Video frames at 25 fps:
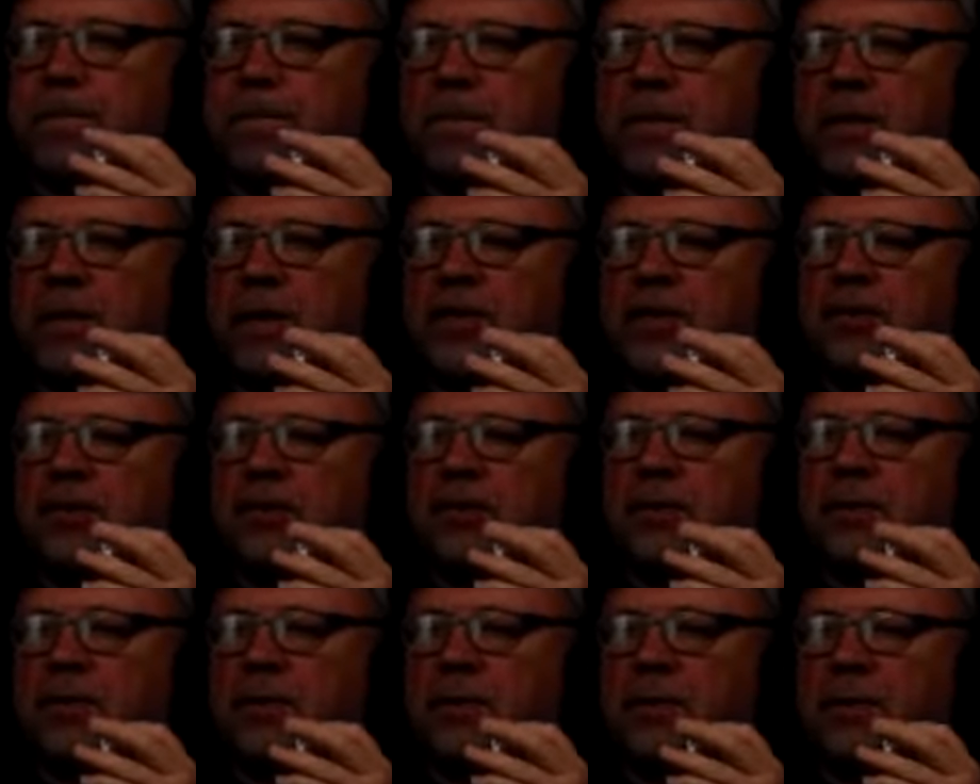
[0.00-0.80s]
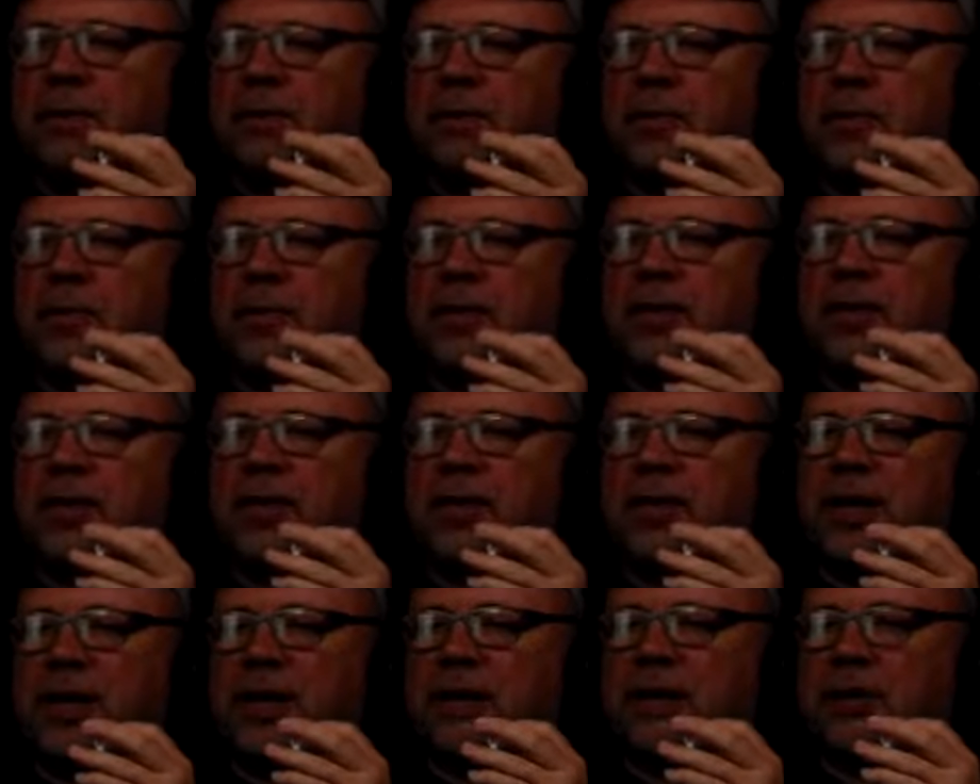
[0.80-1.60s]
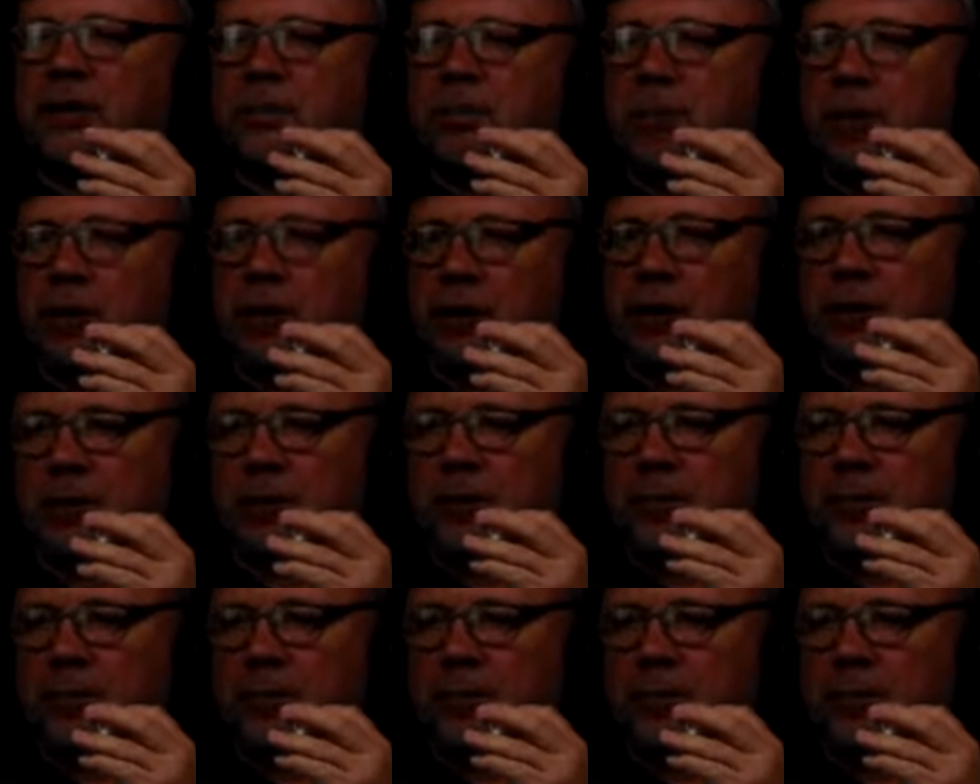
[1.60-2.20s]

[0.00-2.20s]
That's different from an induction motor.